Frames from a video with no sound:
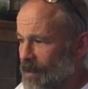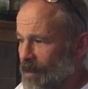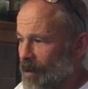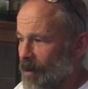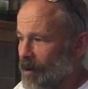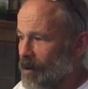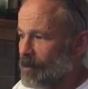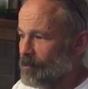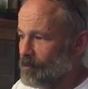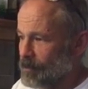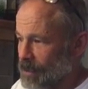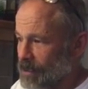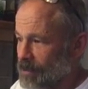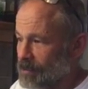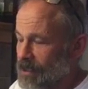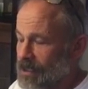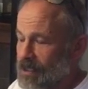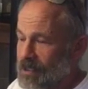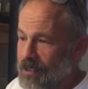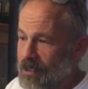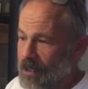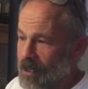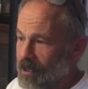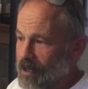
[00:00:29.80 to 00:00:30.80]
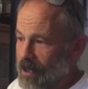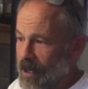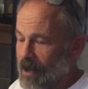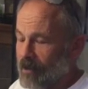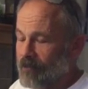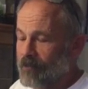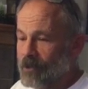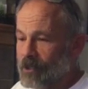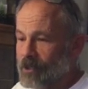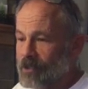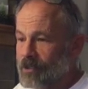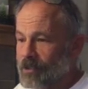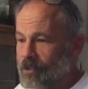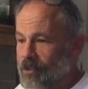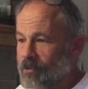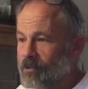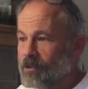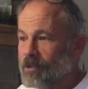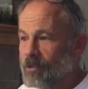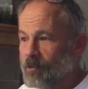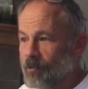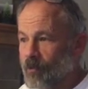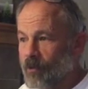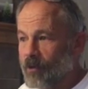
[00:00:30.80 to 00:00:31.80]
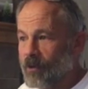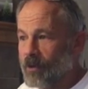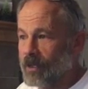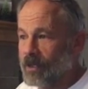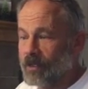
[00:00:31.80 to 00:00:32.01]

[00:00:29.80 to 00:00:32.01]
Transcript: our buildings on average use more